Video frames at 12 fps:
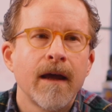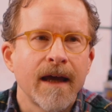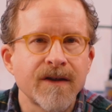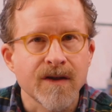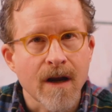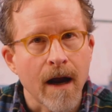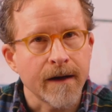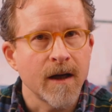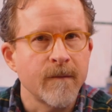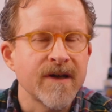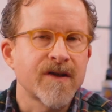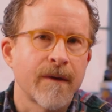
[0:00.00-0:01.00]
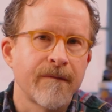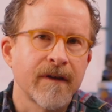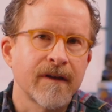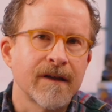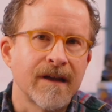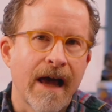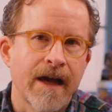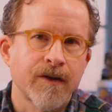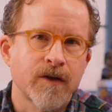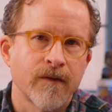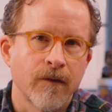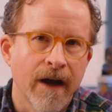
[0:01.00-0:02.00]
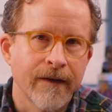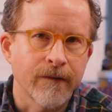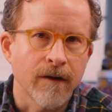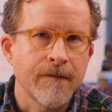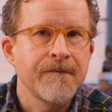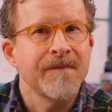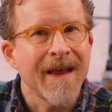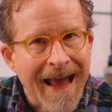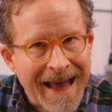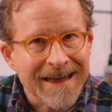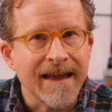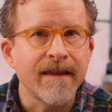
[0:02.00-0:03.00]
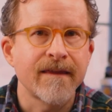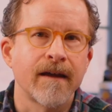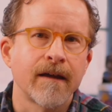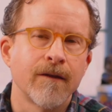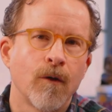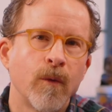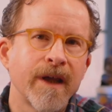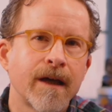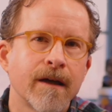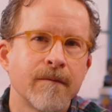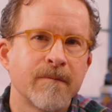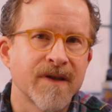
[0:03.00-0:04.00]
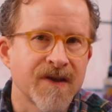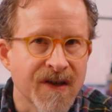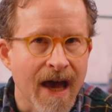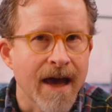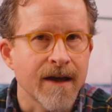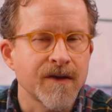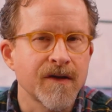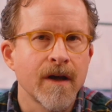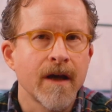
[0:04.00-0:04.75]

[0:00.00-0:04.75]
it's not going to be something that lasts forever. Anything that we can possess